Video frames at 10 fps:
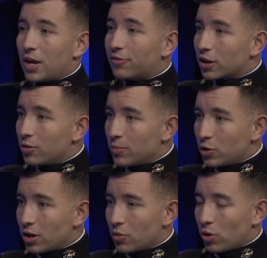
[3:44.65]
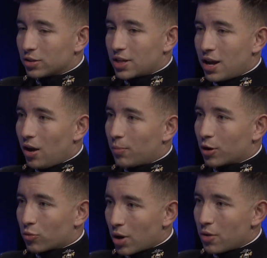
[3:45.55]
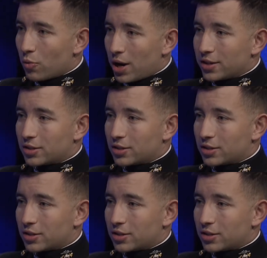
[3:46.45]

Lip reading: If the community wants to help, a great way